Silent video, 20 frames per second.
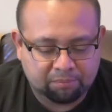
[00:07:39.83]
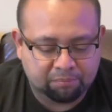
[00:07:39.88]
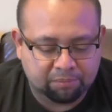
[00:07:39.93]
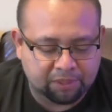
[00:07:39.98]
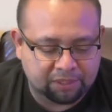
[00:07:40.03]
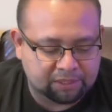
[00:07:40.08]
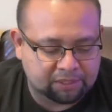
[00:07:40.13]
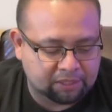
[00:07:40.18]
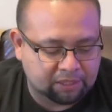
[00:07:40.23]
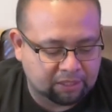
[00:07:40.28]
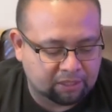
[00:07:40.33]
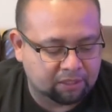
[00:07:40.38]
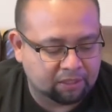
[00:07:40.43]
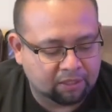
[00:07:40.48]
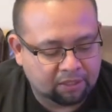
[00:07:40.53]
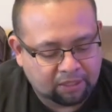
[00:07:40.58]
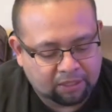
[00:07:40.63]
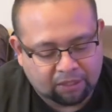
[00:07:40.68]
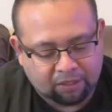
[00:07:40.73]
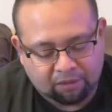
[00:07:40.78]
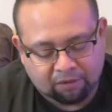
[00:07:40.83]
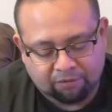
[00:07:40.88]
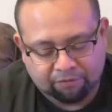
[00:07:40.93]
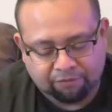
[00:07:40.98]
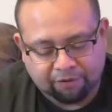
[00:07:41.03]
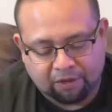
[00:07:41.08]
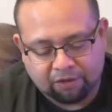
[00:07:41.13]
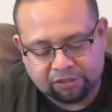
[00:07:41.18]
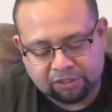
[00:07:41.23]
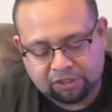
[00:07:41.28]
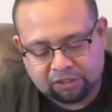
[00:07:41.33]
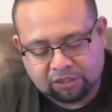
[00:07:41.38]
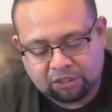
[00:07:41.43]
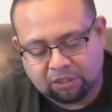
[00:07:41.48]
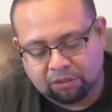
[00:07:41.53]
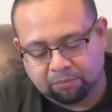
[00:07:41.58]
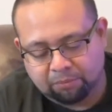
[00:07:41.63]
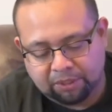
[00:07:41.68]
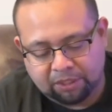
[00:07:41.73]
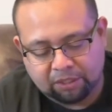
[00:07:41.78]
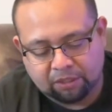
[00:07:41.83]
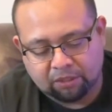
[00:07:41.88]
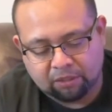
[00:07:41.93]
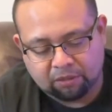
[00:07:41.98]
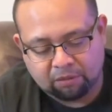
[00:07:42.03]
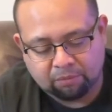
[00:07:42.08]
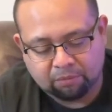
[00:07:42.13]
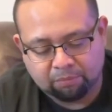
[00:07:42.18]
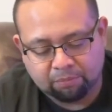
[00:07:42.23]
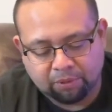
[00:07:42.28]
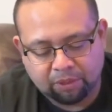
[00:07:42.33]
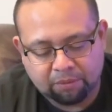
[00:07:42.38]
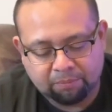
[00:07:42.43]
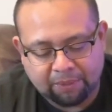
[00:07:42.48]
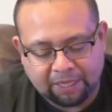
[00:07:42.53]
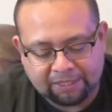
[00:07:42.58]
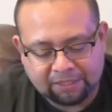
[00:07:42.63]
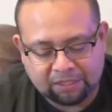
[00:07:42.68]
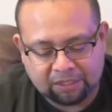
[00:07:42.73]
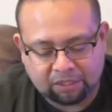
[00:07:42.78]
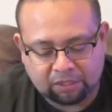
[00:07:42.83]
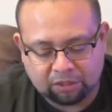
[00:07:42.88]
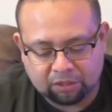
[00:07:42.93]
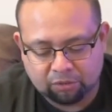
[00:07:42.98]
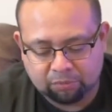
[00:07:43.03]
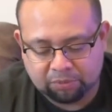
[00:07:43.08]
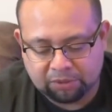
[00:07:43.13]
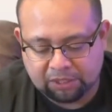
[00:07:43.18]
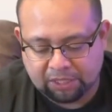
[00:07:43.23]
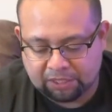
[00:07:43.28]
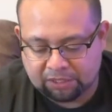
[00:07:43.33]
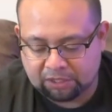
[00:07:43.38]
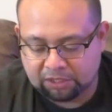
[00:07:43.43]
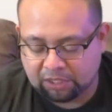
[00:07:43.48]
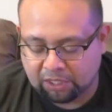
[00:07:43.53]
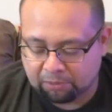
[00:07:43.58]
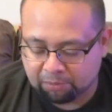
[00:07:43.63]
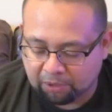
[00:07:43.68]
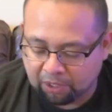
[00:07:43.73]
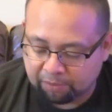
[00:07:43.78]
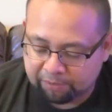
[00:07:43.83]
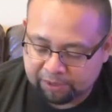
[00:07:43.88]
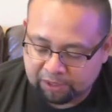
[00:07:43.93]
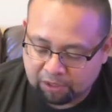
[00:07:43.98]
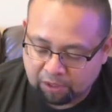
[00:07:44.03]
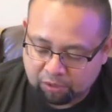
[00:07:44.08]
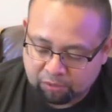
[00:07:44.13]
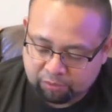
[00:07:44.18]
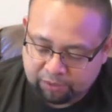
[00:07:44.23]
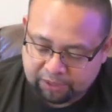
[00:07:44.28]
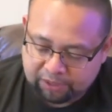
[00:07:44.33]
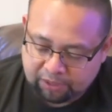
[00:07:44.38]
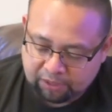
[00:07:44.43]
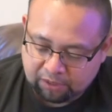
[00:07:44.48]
But if I was just going to be pretty basic loop station, I'd probably go with